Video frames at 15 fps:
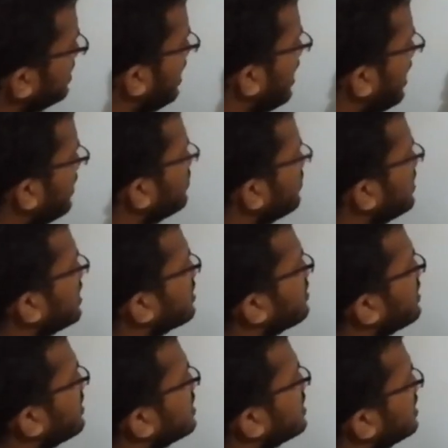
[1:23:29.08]
And you
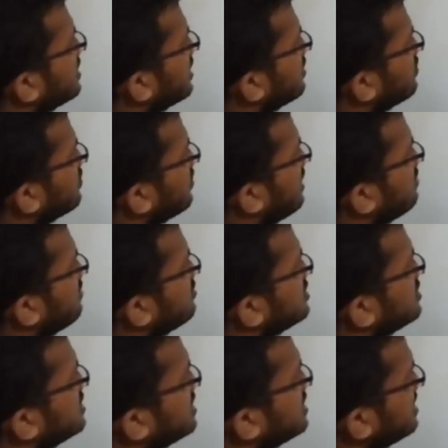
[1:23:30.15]
equated that to
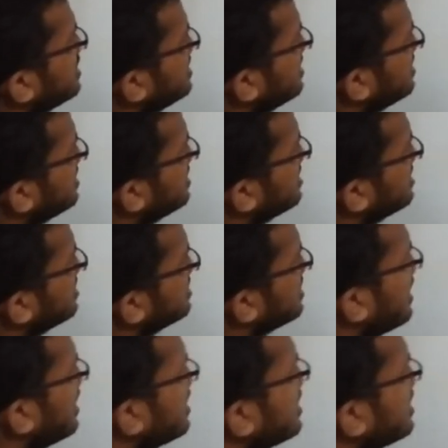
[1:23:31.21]
mg, saying